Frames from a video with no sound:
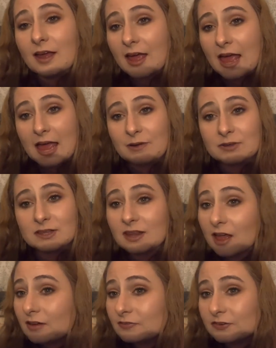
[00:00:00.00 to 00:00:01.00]
I would
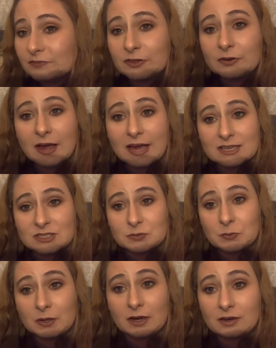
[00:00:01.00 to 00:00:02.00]
love if you guys
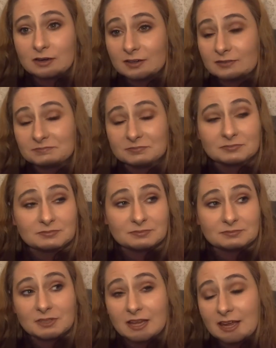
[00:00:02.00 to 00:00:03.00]
would
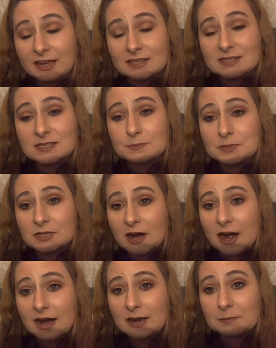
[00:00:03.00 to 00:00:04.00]
like and
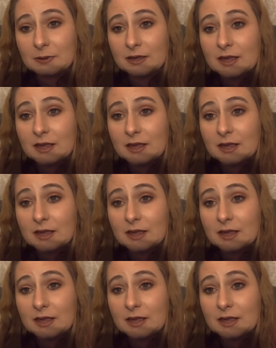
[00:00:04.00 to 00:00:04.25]
subscribe.